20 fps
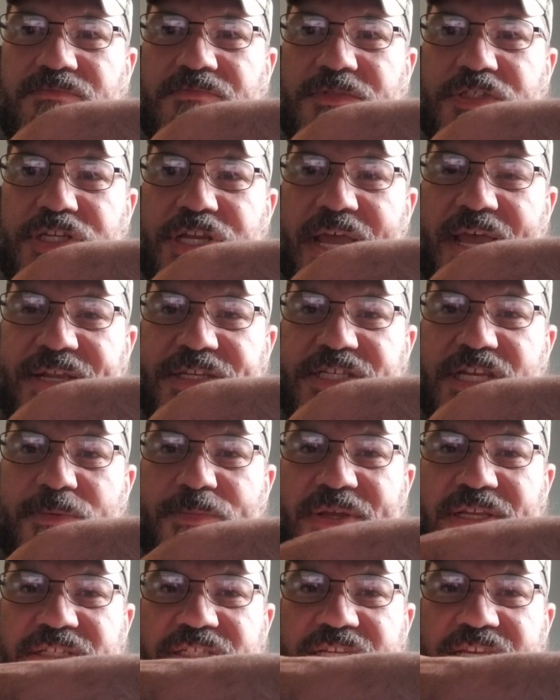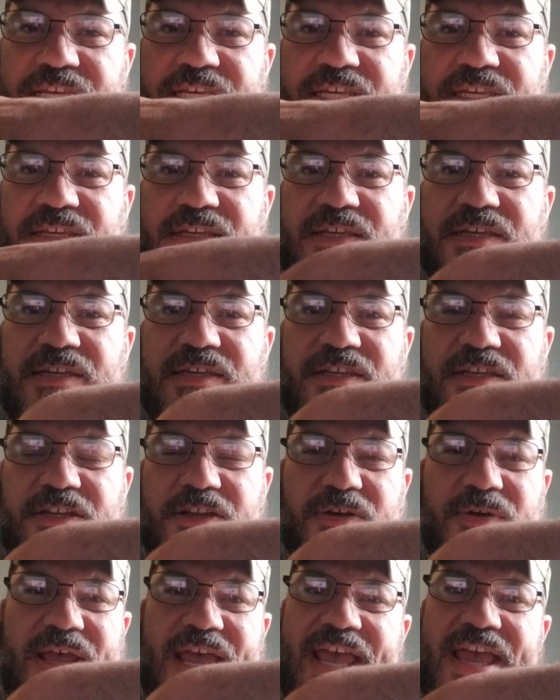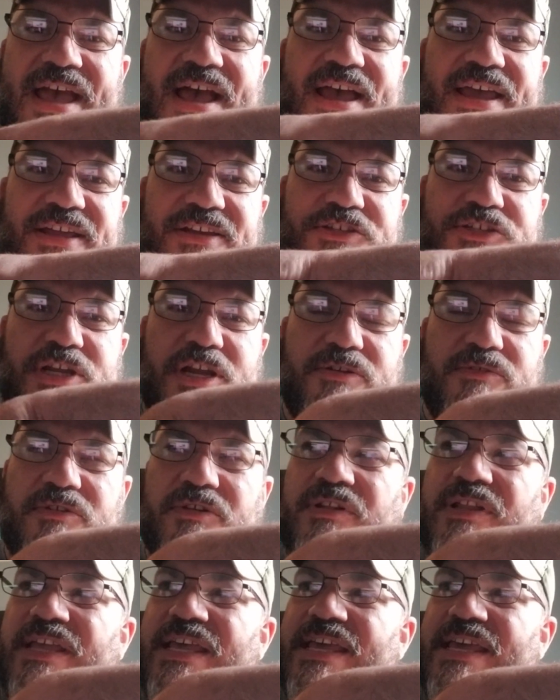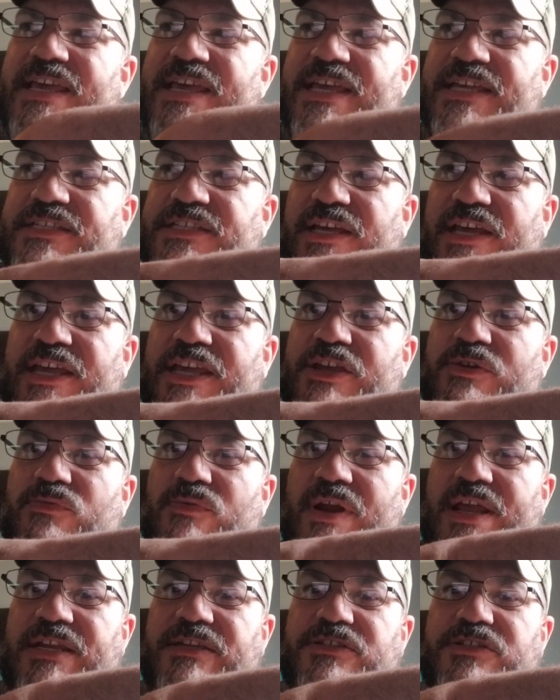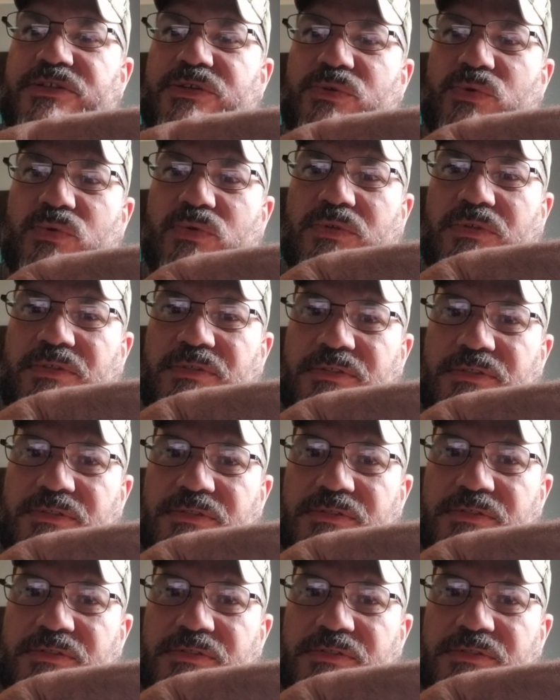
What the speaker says: ChatGPT, AI in general, is a great tool,